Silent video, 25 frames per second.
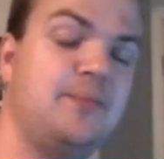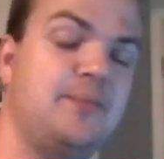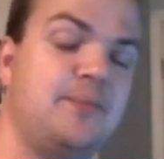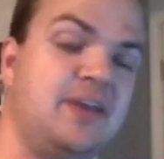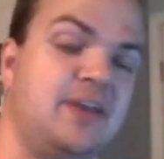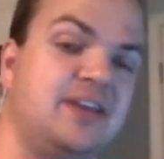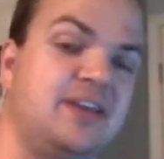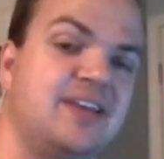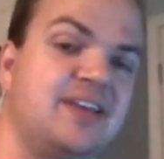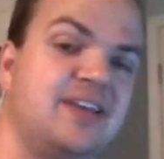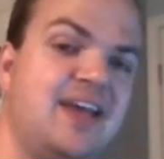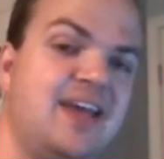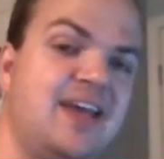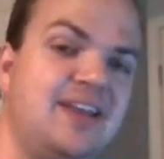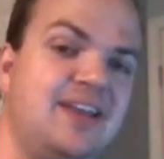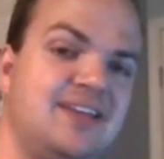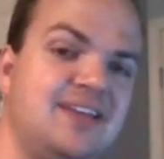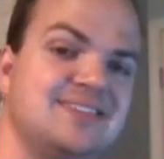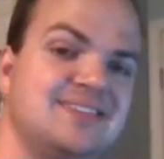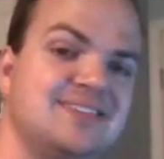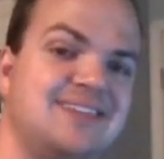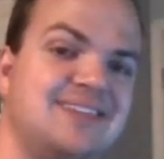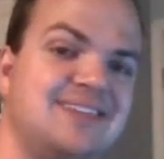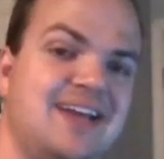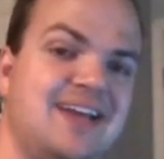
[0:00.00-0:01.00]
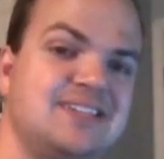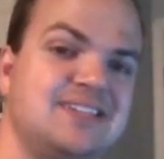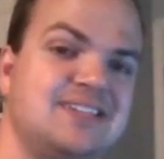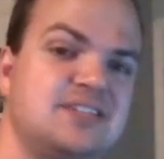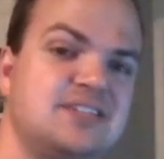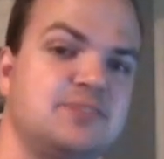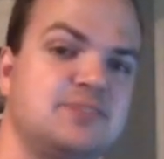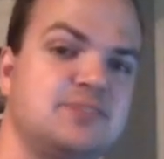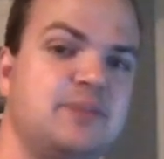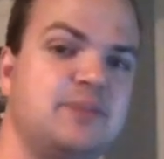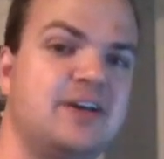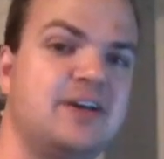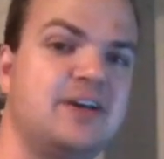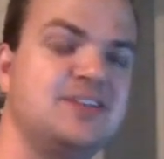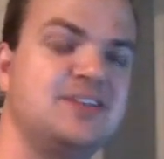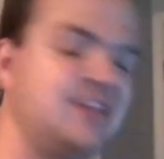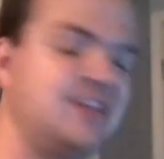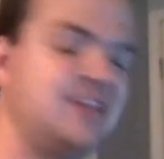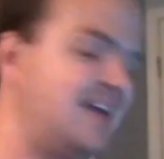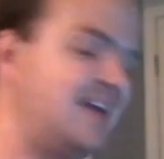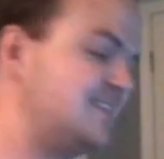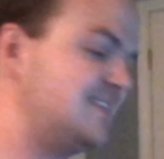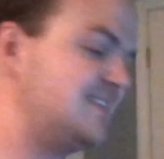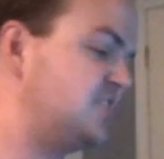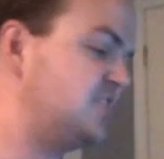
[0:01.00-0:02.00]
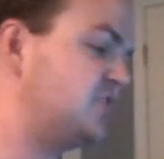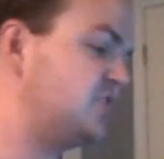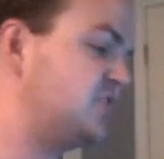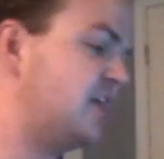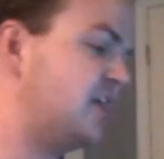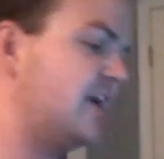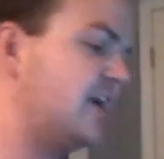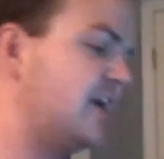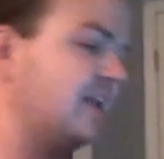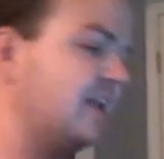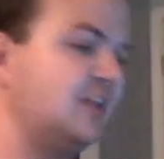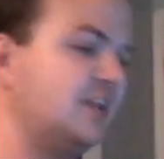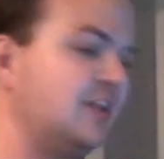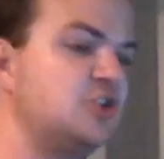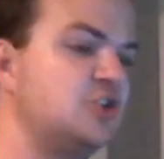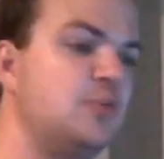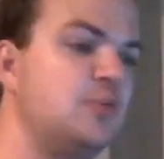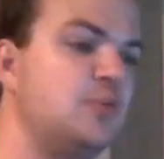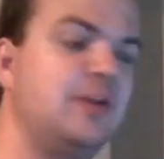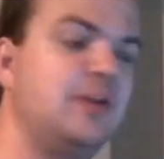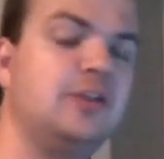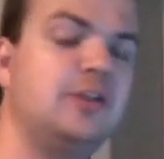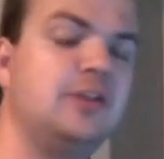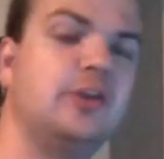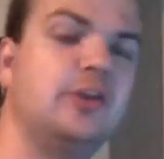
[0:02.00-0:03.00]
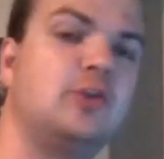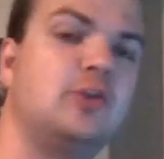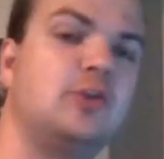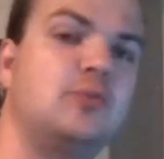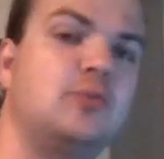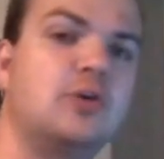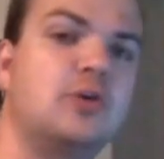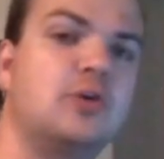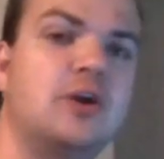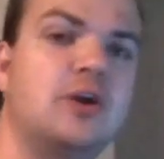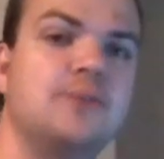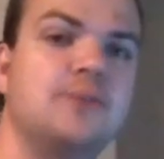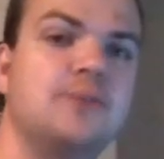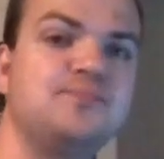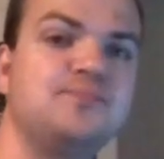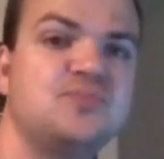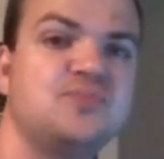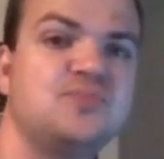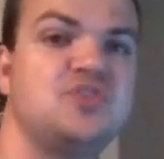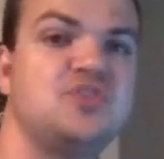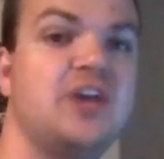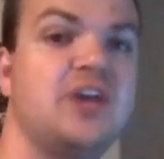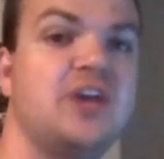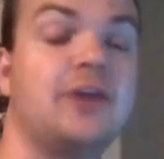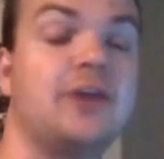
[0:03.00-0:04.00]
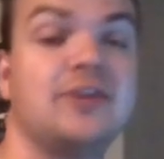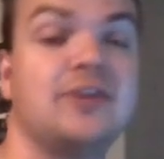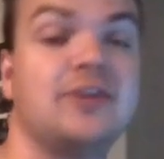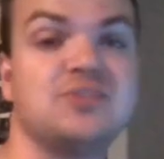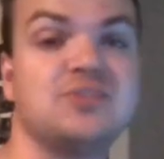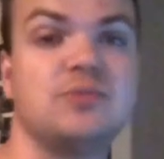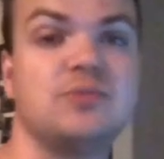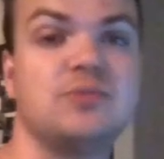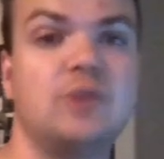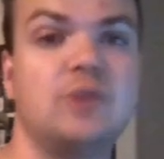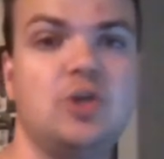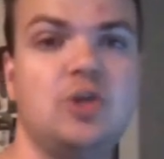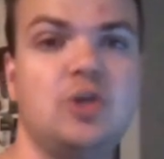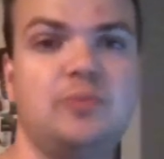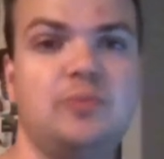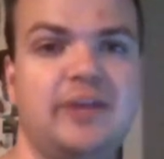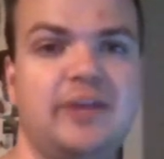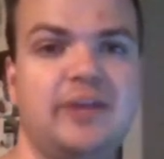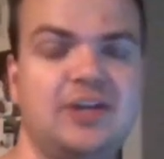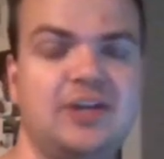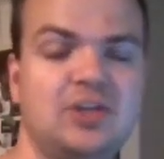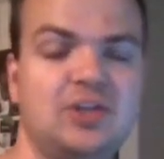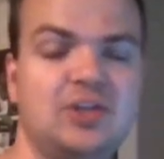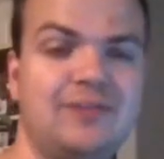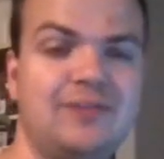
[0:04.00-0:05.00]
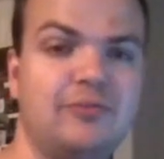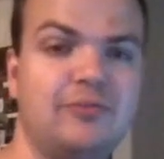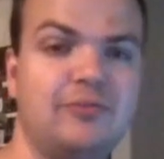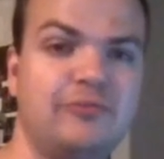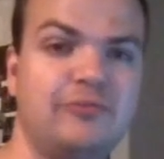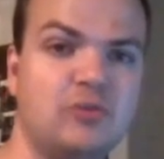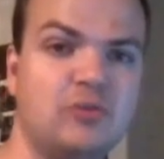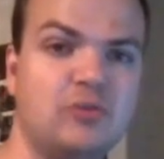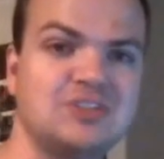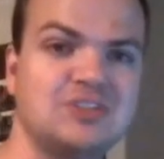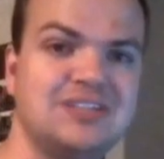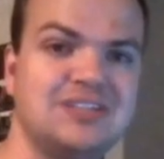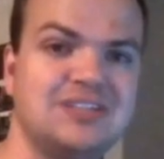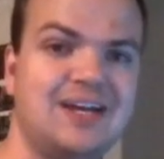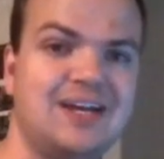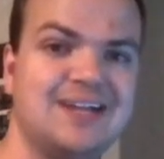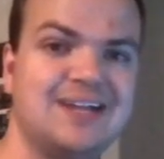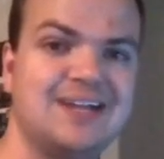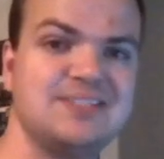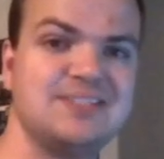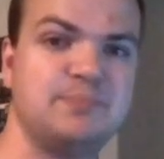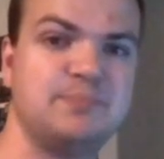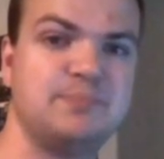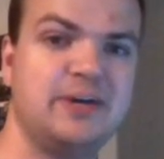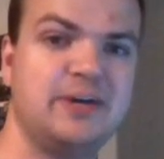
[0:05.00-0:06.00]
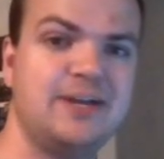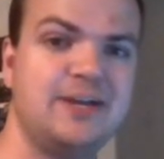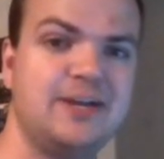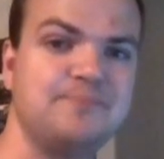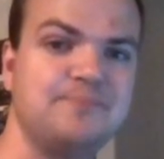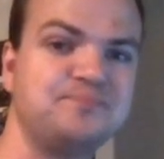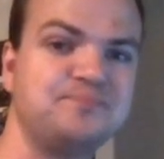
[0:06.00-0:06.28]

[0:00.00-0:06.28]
It again is nice just because it has the generic. It lets you be a little more generous with what you play in your level 4 slots, but...